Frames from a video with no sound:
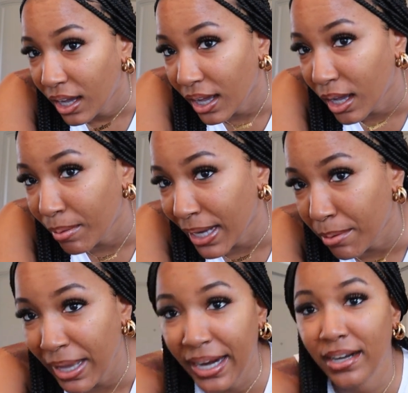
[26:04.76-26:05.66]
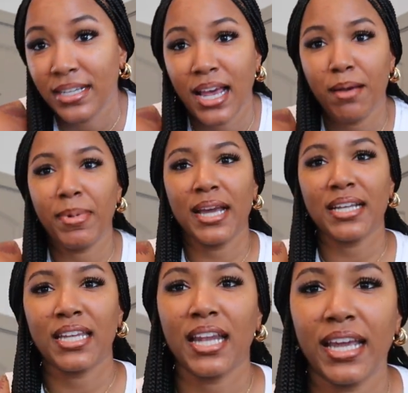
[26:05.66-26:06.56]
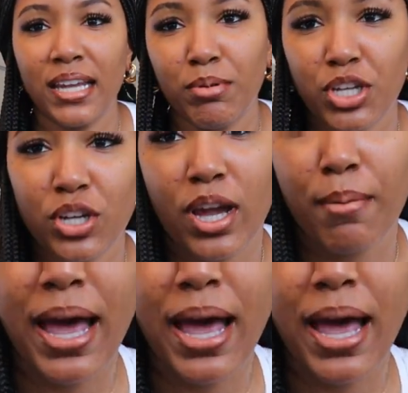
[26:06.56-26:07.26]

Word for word: I got my hair tied back today. Let me show y'all